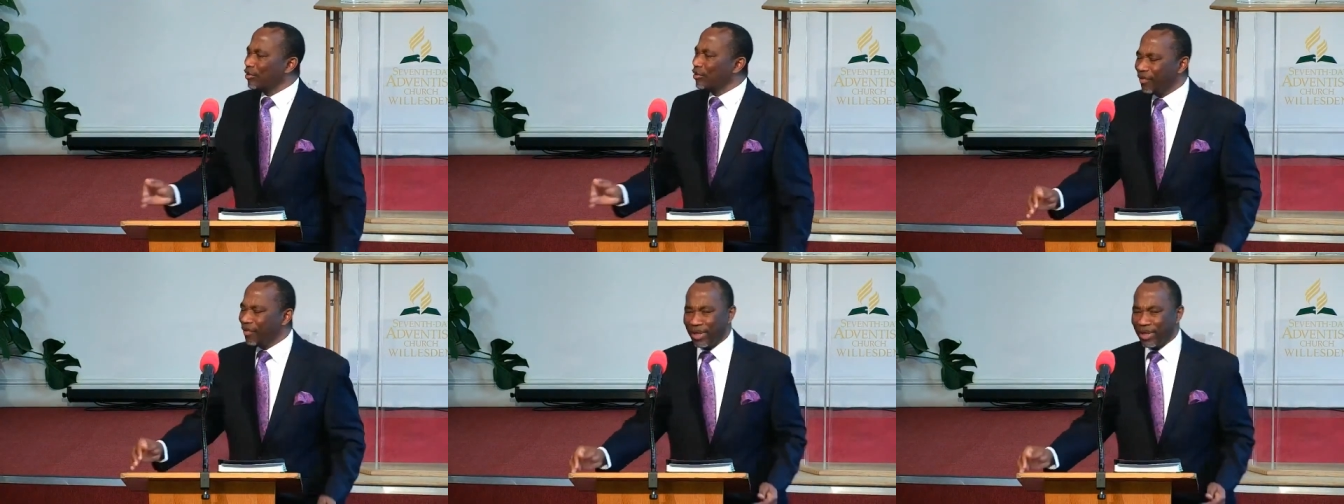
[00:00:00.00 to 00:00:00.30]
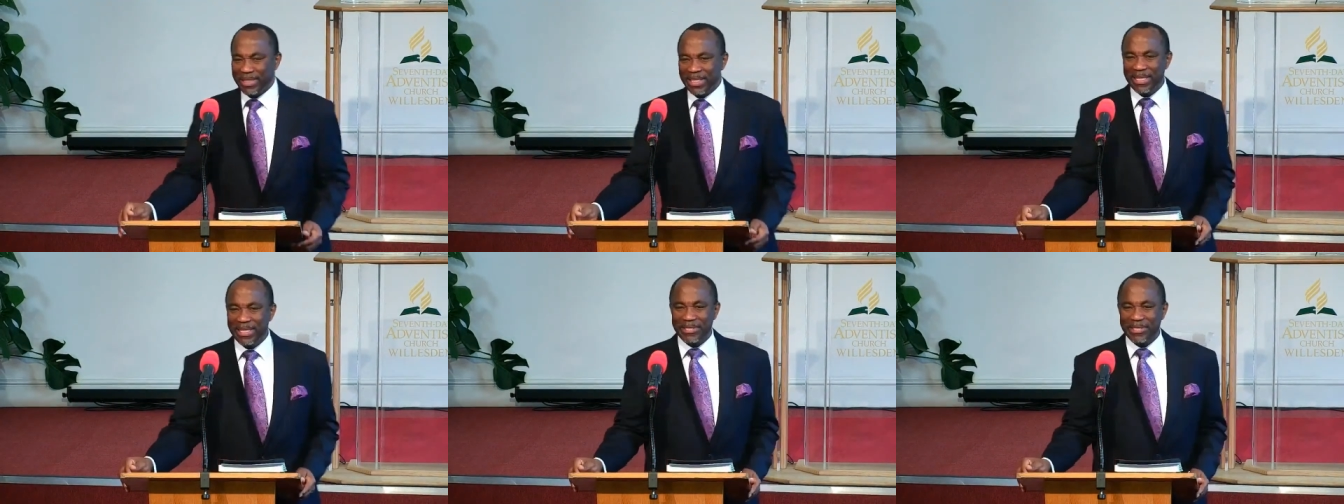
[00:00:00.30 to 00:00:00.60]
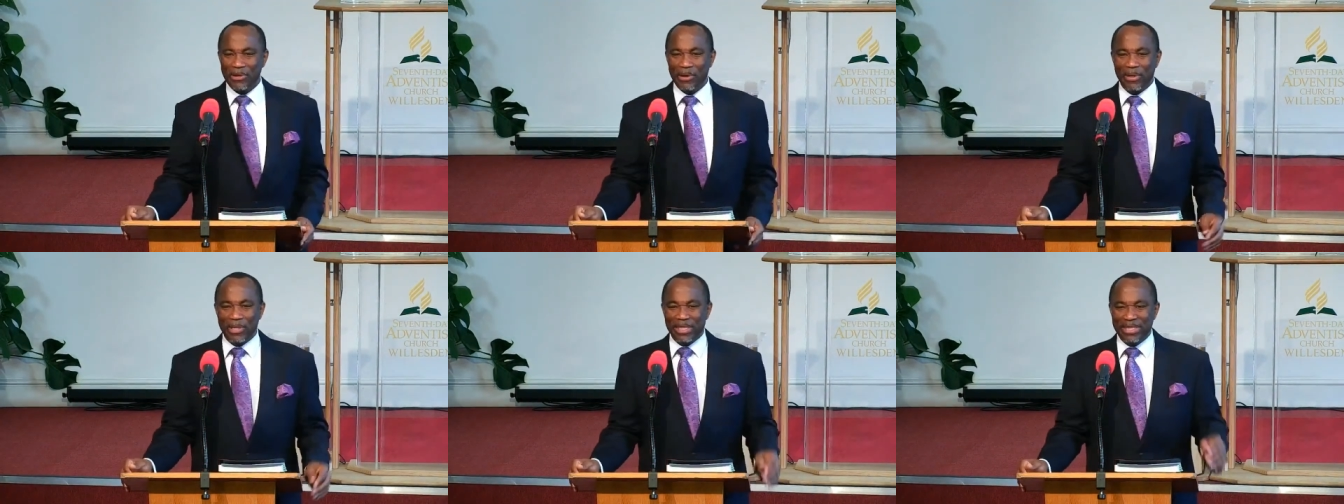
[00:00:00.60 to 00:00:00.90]
converting
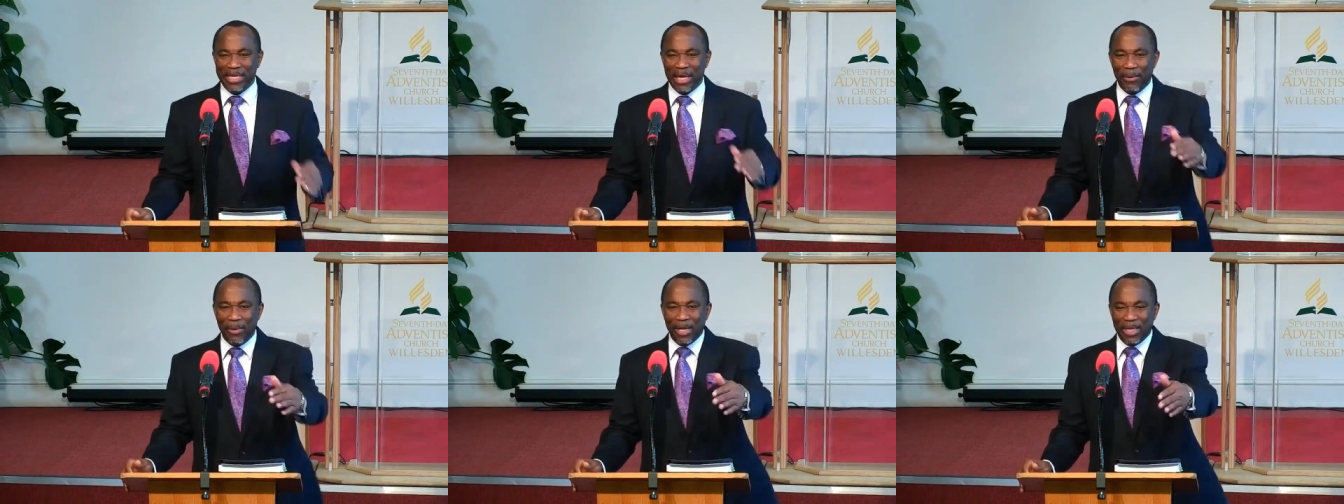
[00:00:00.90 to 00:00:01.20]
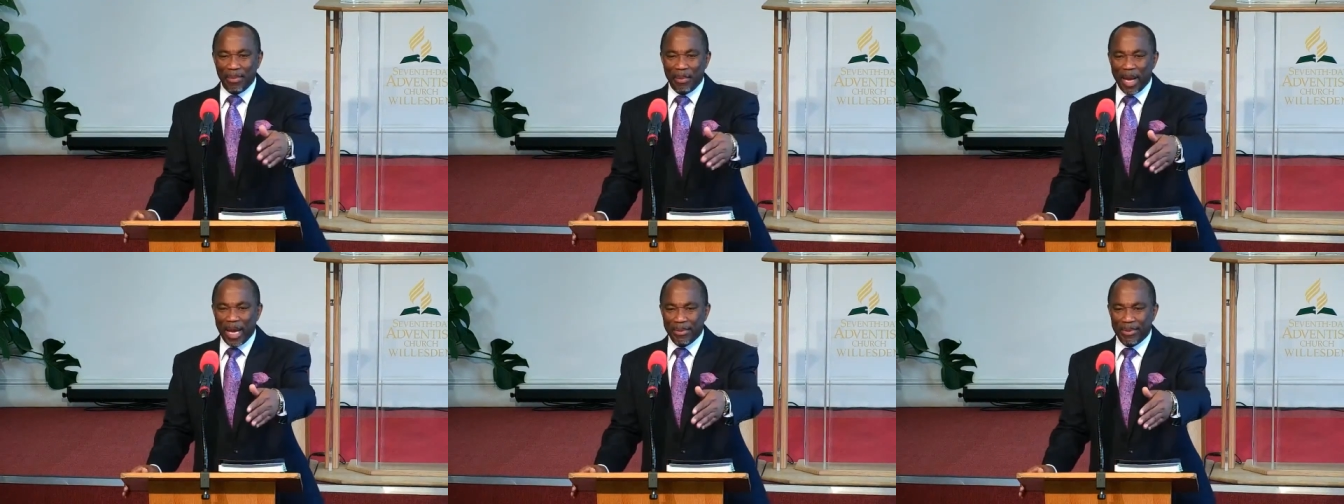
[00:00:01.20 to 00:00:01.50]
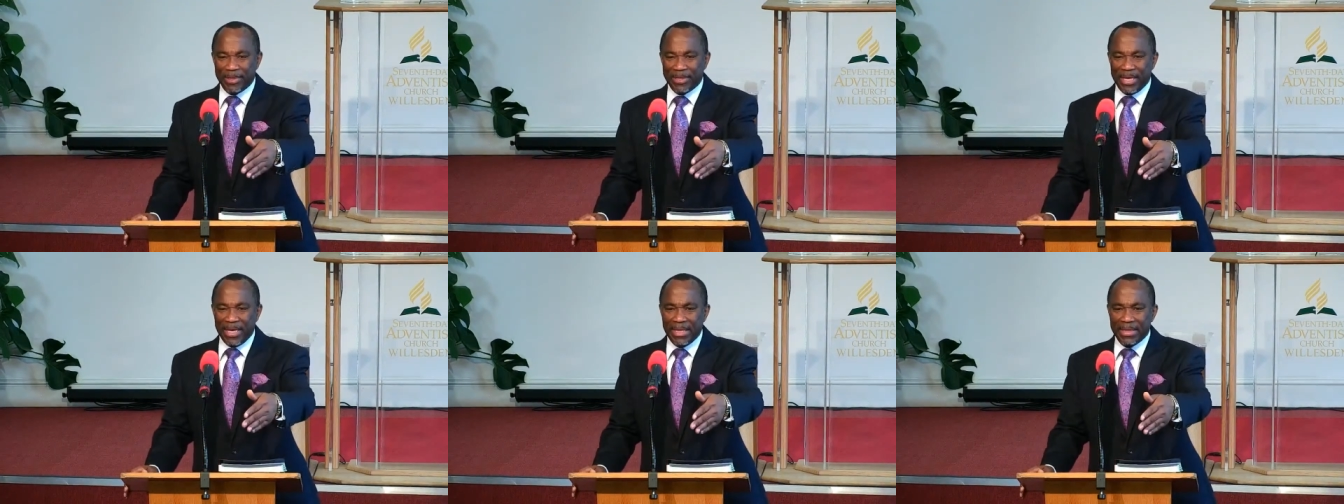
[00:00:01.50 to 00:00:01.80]
the soul. Isn't that what the
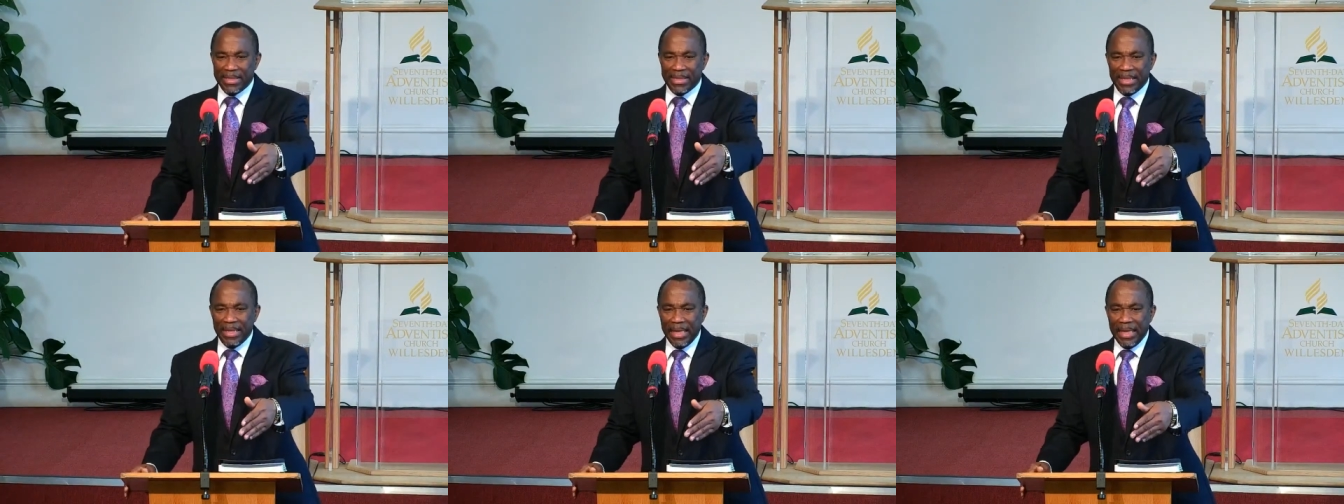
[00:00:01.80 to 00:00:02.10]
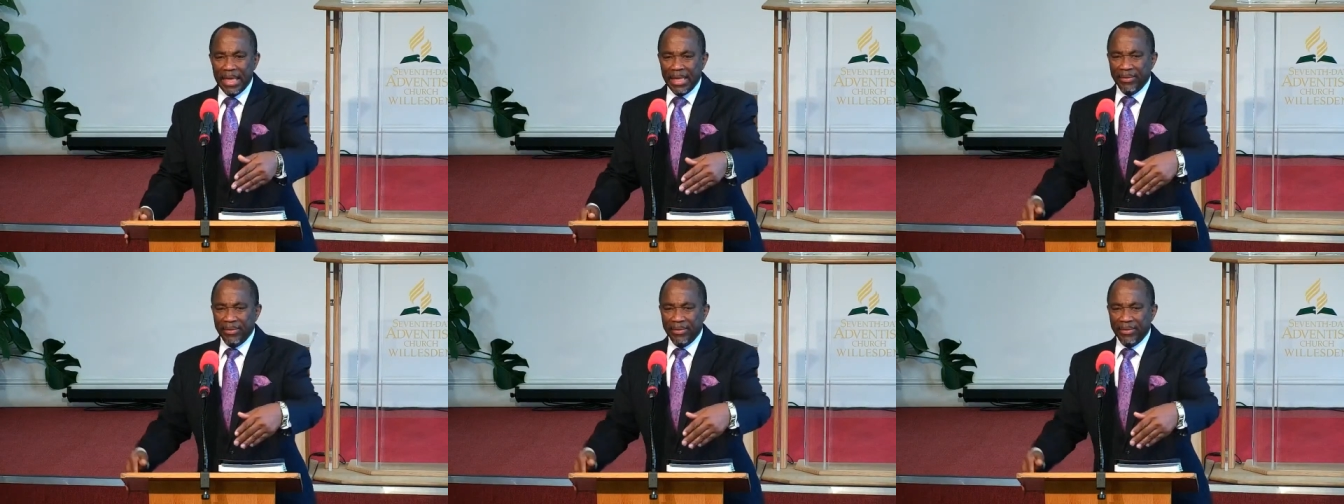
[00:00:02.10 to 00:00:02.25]
Bible says?